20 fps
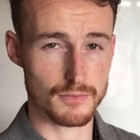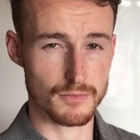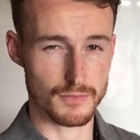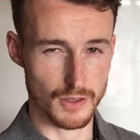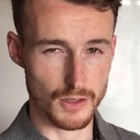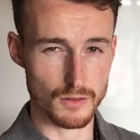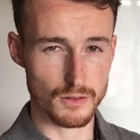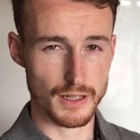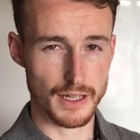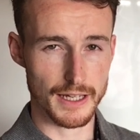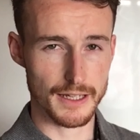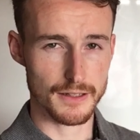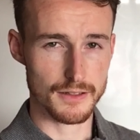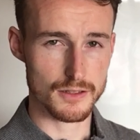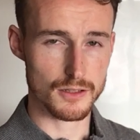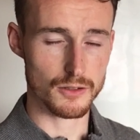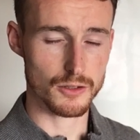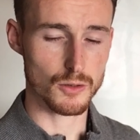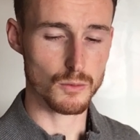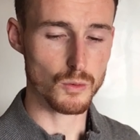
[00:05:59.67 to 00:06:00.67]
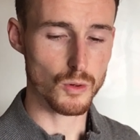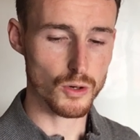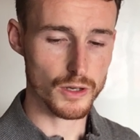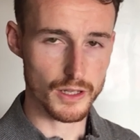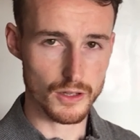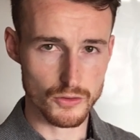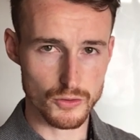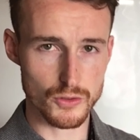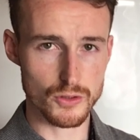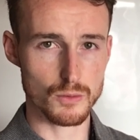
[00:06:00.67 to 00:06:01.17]
Okay, so you're
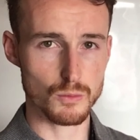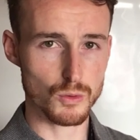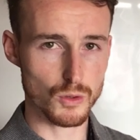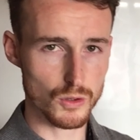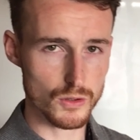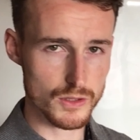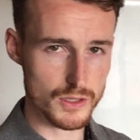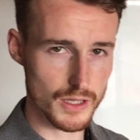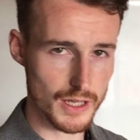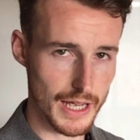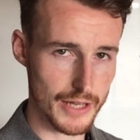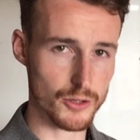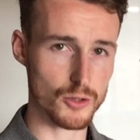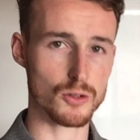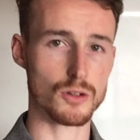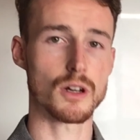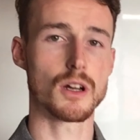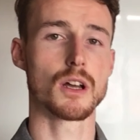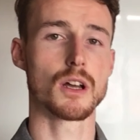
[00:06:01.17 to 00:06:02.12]
walking through the water and